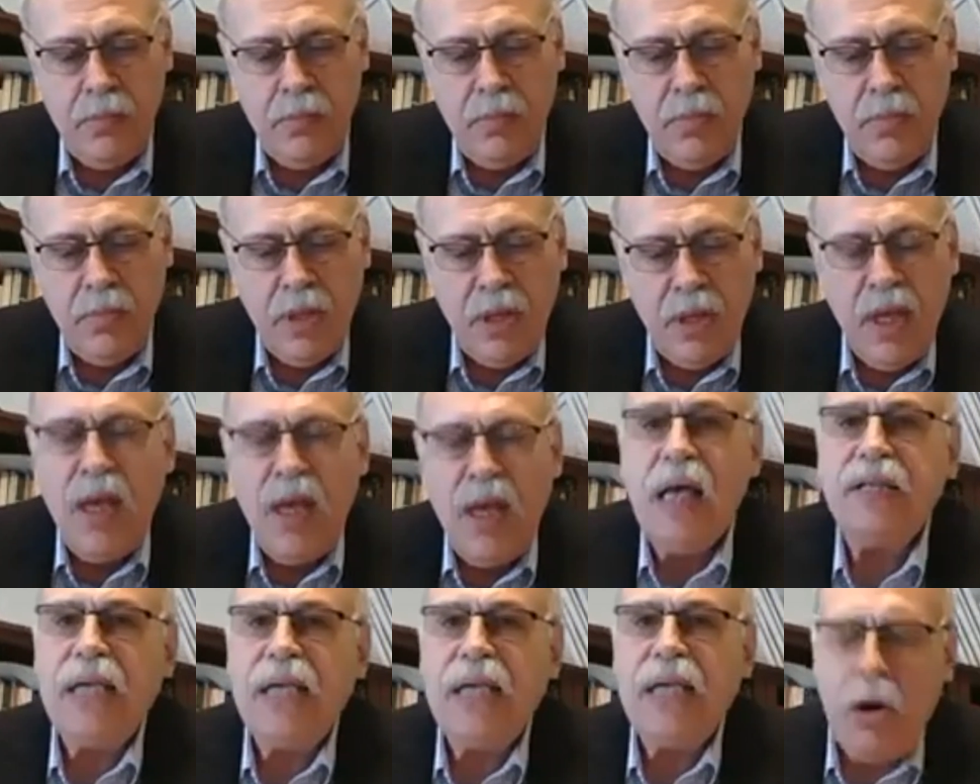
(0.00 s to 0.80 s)
As
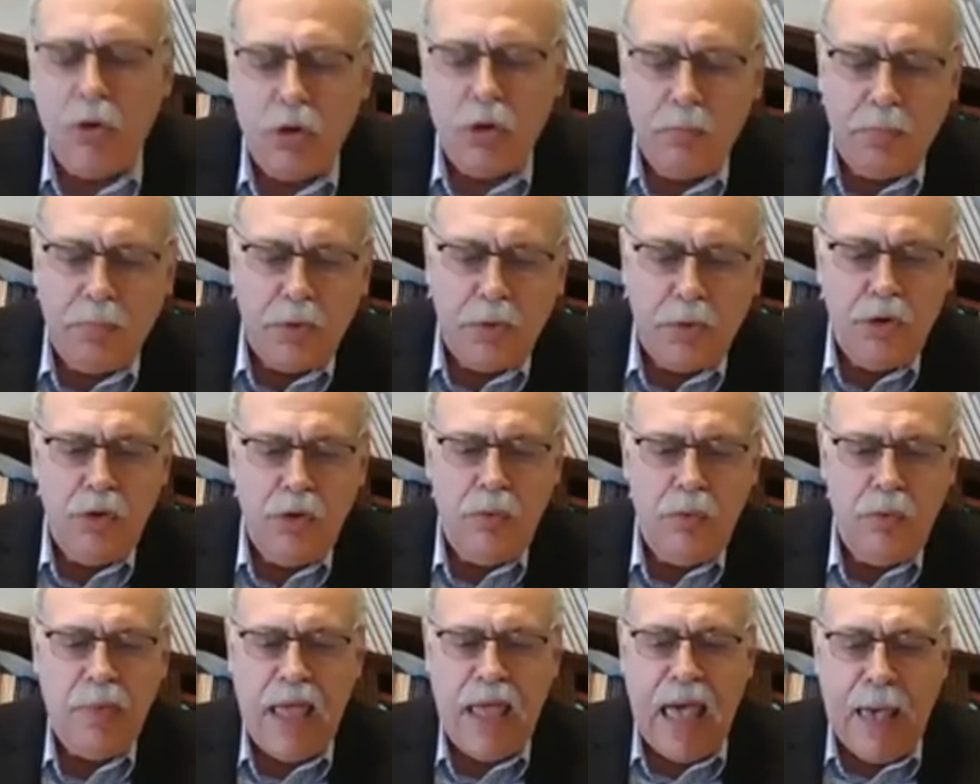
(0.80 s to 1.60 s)
Harold Bloom
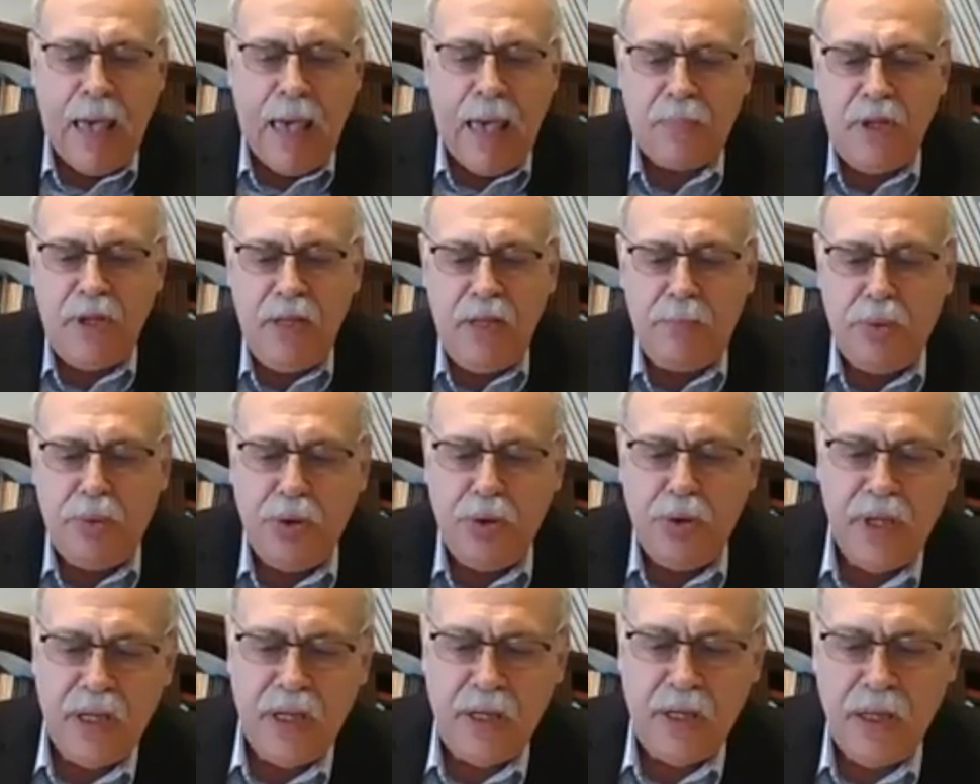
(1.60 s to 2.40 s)
aptly put
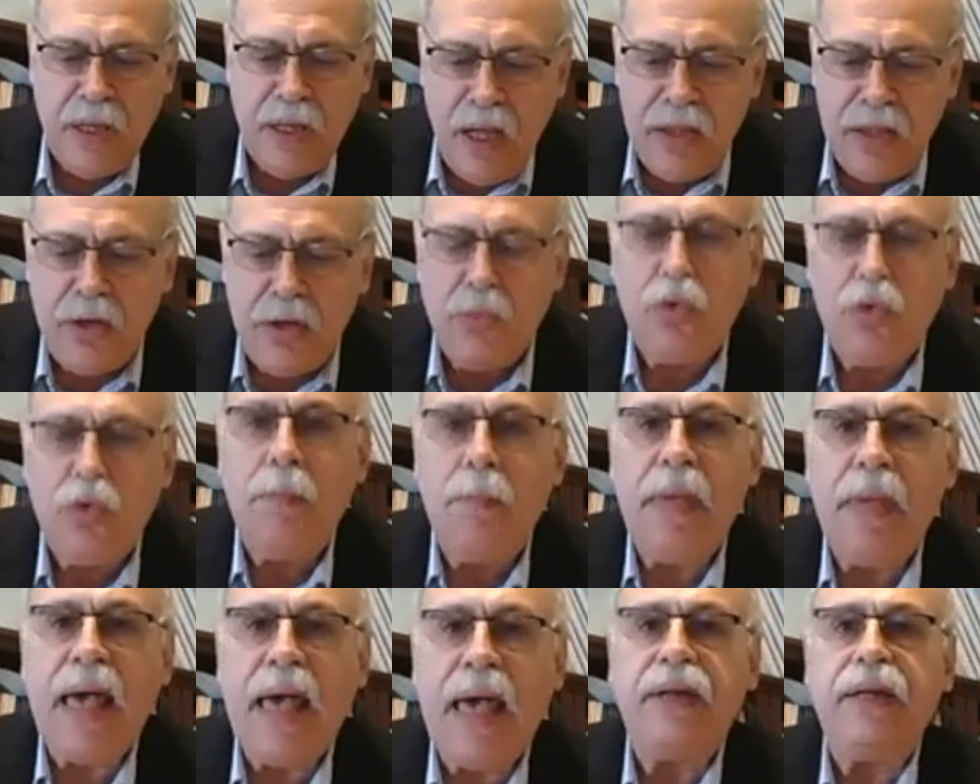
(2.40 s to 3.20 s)
it, the
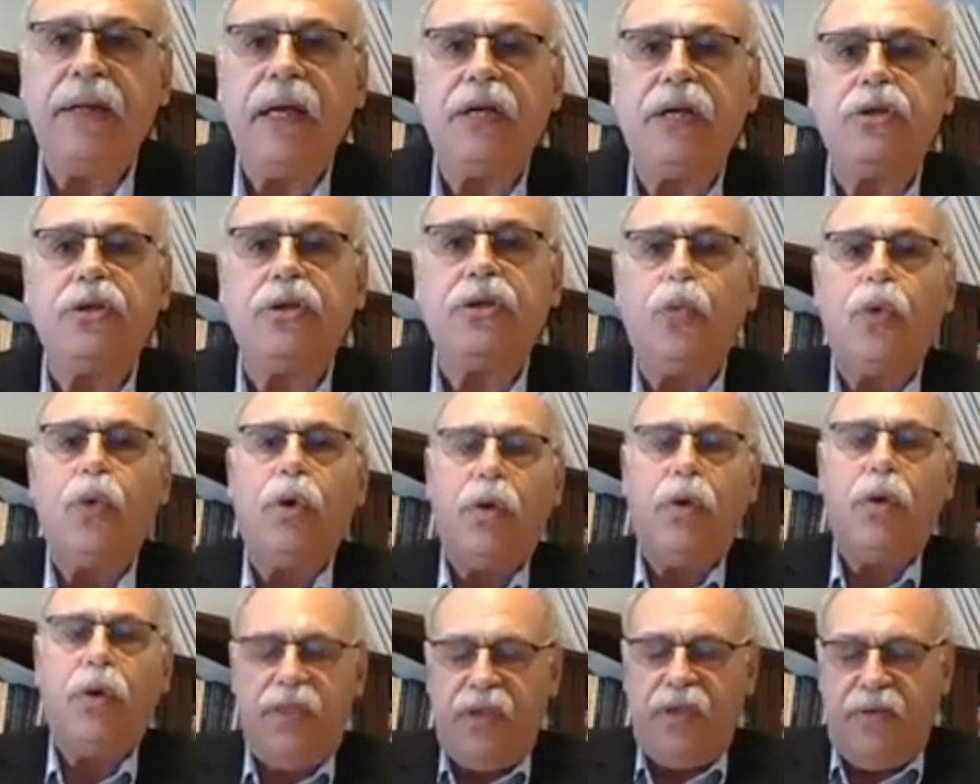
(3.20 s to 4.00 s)
Romantics
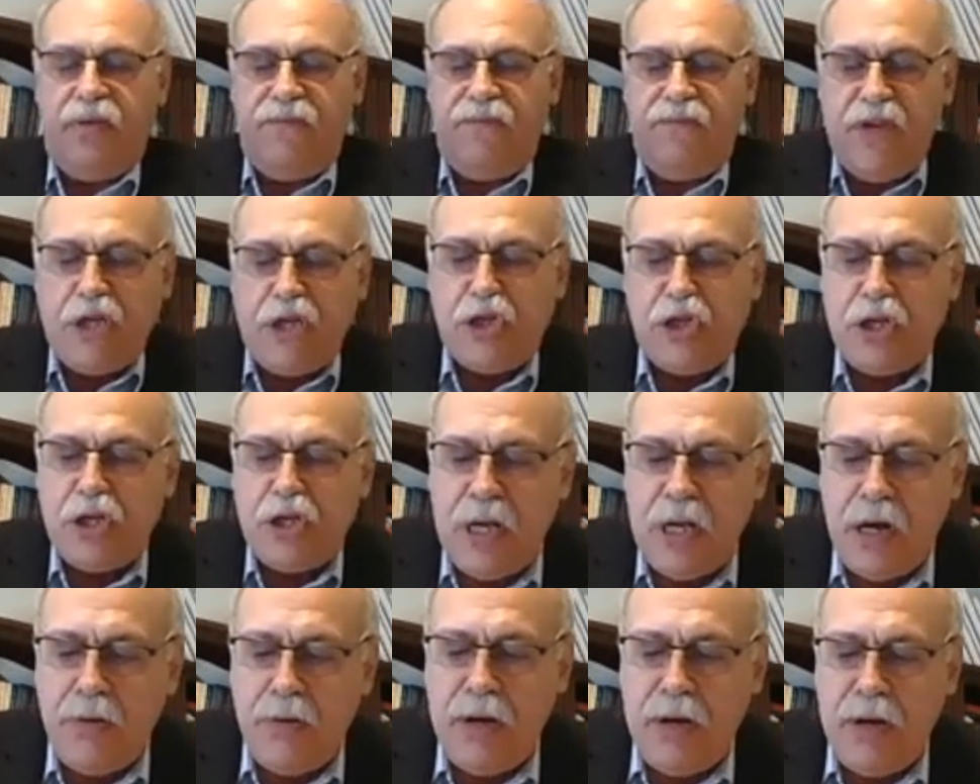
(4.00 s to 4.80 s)
were the
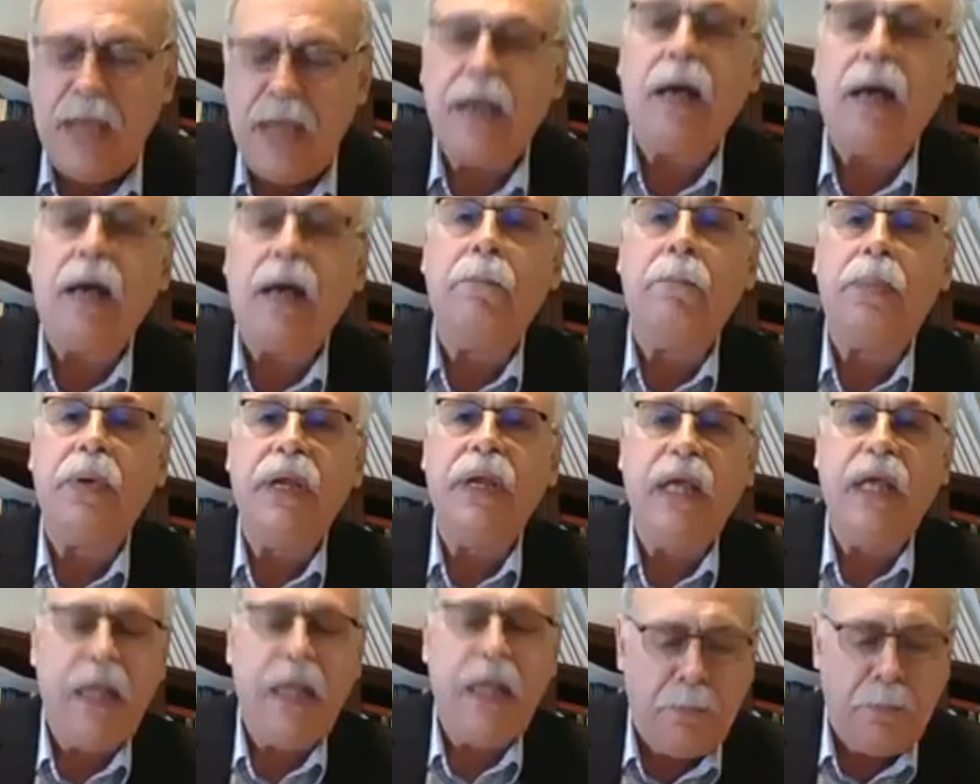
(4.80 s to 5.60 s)
visionary
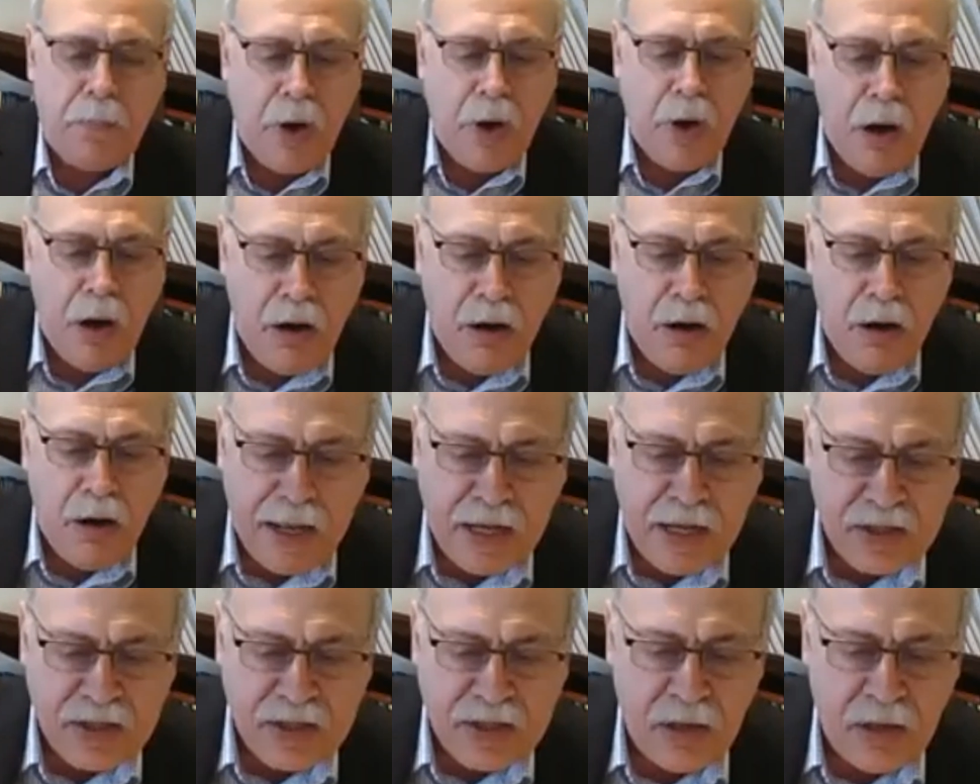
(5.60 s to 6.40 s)
company par
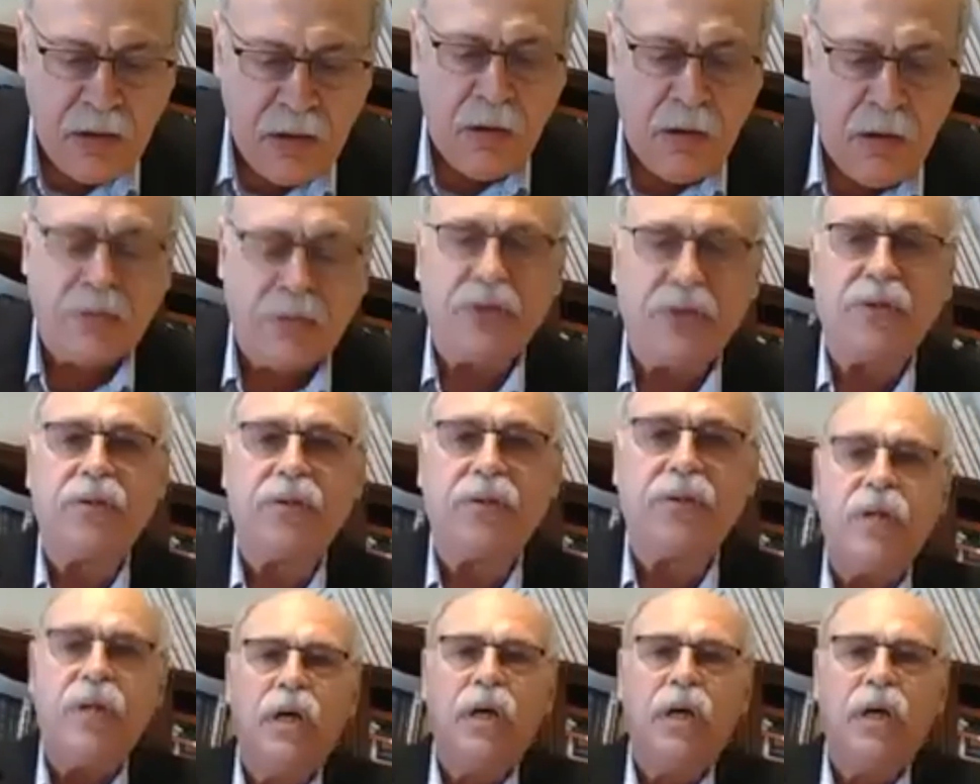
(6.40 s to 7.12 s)
excellence.